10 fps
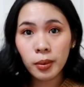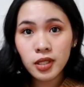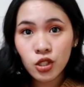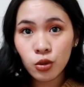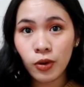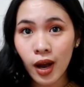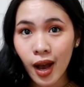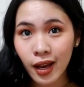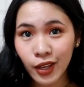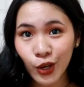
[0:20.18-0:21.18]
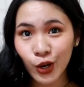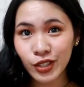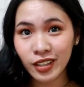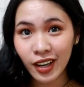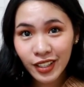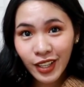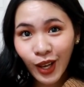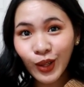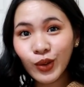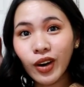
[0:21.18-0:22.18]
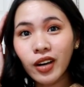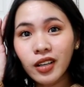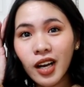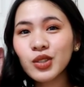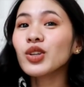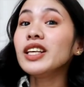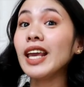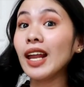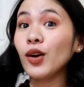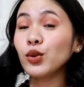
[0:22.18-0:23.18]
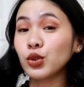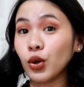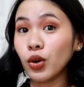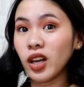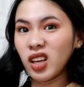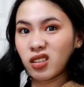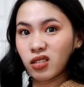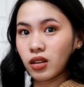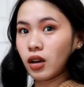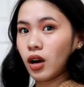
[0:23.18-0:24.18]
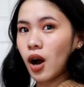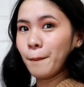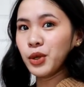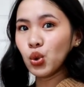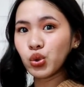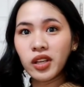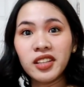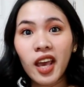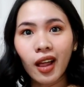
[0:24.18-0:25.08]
So, napasin niyo ba ang aking cardigan? Yellow cardigan. Actually, yellow to. Like, muted